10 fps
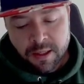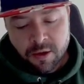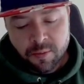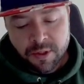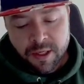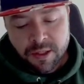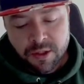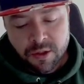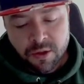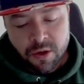any
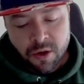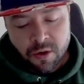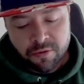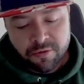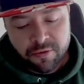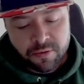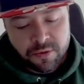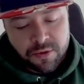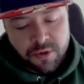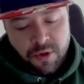combination of,
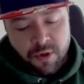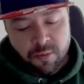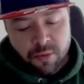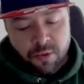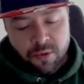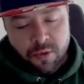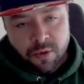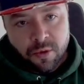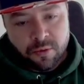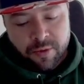so blue
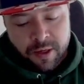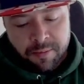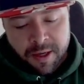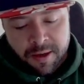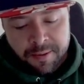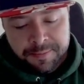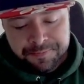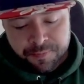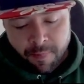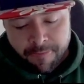or red mana,
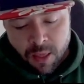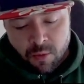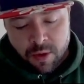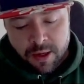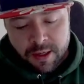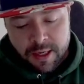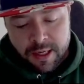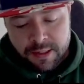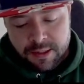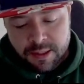where
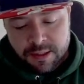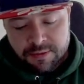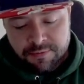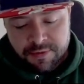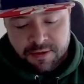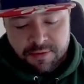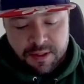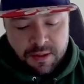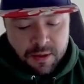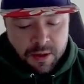X is
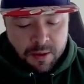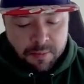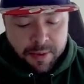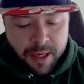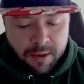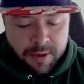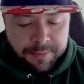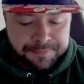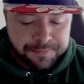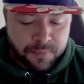Vivi
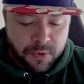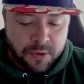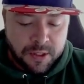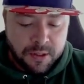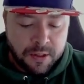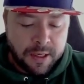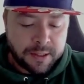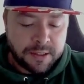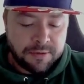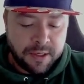power. You can
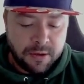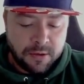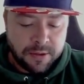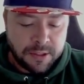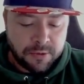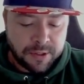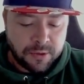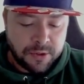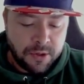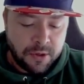activate only during
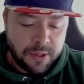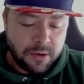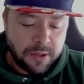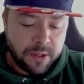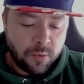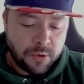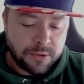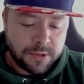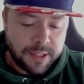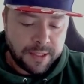your turn and only
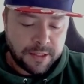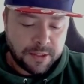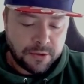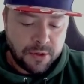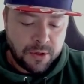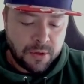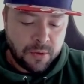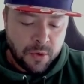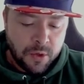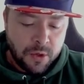once each turn.
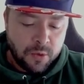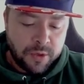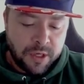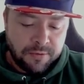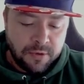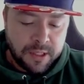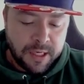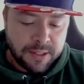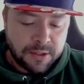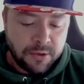Whenever you
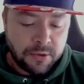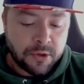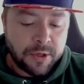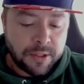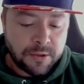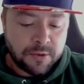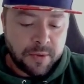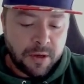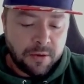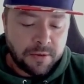cast a non-creative
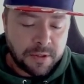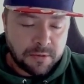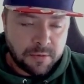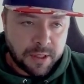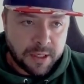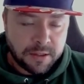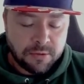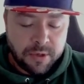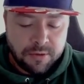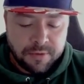spell, this is where it
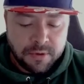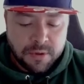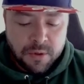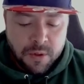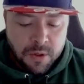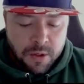gets relevant,